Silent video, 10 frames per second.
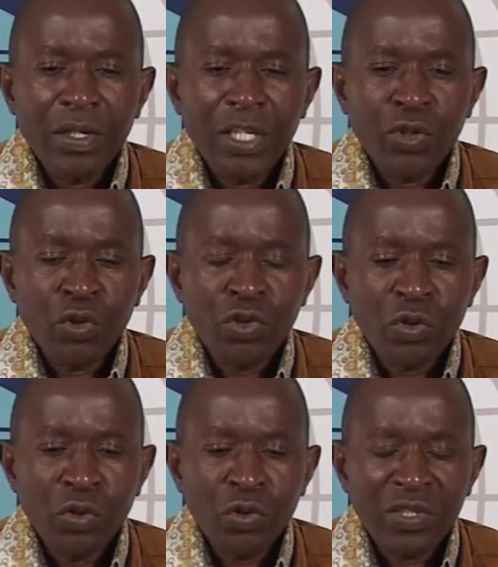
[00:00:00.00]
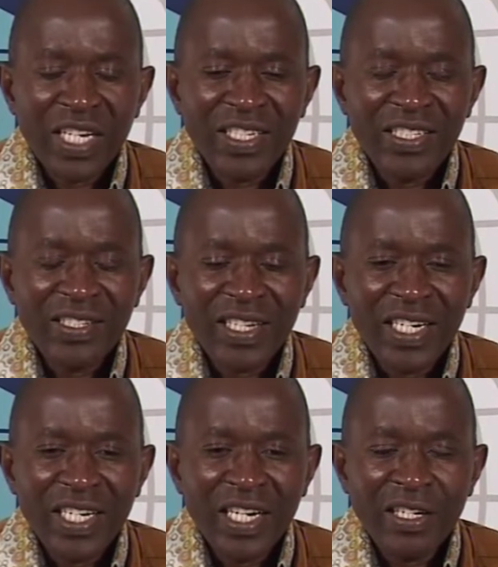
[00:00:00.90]
It also looks at
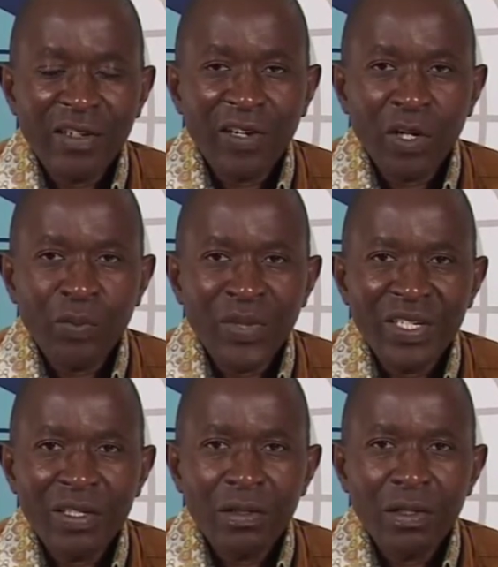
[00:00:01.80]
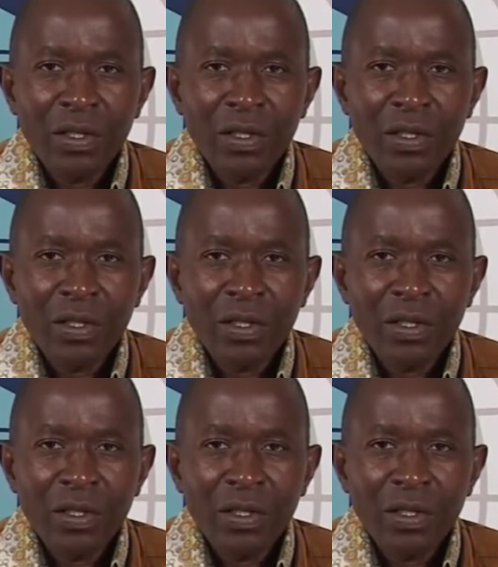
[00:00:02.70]
training and development,